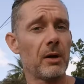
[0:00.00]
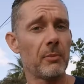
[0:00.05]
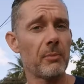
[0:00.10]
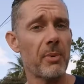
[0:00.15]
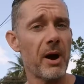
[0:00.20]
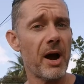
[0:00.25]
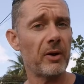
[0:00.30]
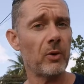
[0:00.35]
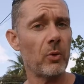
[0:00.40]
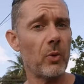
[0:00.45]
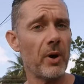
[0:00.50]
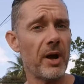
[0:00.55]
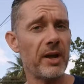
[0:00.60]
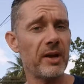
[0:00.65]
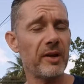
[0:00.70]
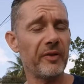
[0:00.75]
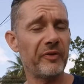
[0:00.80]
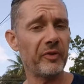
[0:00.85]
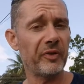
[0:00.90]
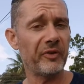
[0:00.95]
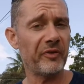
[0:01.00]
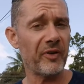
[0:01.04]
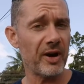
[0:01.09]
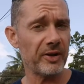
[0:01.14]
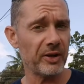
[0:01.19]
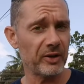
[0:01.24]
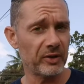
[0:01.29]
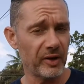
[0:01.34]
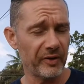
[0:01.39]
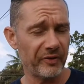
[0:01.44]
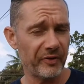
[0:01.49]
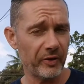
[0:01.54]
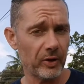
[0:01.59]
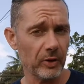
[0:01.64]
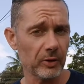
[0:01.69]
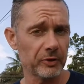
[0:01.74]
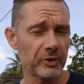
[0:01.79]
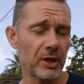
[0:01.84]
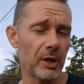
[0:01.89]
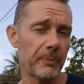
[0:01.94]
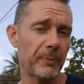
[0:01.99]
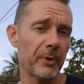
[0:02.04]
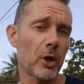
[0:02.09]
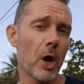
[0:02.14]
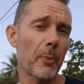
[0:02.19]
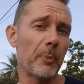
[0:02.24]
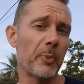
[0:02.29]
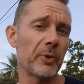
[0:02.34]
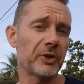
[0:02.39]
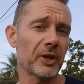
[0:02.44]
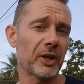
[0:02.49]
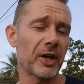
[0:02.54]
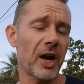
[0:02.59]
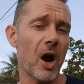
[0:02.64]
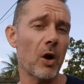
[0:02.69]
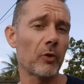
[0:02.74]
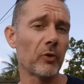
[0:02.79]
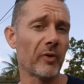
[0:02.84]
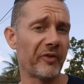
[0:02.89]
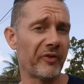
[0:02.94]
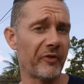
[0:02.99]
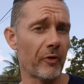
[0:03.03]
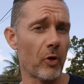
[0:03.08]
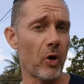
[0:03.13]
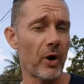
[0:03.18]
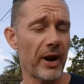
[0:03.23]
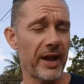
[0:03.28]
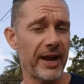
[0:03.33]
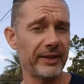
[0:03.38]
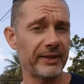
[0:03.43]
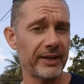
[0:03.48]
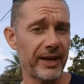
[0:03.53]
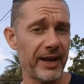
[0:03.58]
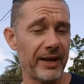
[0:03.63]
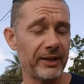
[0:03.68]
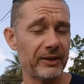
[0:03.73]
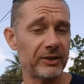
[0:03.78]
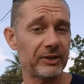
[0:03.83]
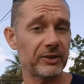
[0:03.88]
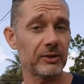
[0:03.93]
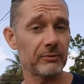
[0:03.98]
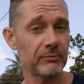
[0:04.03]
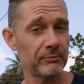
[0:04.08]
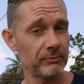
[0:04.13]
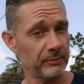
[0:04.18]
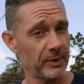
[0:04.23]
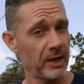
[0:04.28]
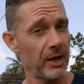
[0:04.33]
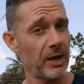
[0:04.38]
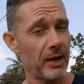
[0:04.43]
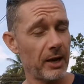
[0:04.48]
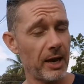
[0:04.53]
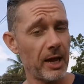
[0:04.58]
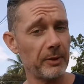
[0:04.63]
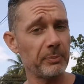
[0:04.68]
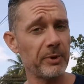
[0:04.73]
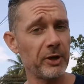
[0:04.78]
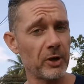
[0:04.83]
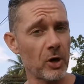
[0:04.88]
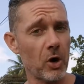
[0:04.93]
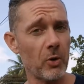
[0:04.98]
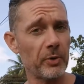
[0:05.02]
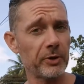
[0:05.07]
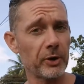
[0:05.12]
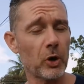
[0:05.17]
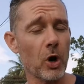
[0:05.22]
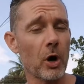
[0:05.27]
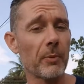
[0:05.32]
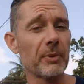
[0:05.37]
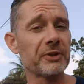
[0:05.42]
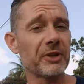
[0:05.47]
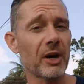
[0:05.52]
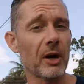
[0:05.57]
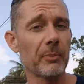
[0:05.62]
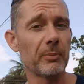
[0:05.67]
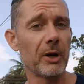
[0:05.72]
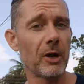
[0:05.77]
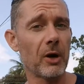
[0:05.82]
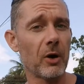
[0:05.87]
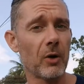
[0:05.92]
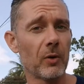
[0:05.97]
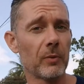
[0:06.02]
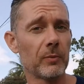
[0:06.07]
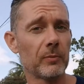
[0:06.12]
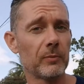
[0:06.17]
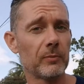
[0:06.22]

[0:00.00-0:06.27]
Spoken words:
By the way, if you find it difficult keeping up with the count of 4, 8, 8s, let me know in the comments down below.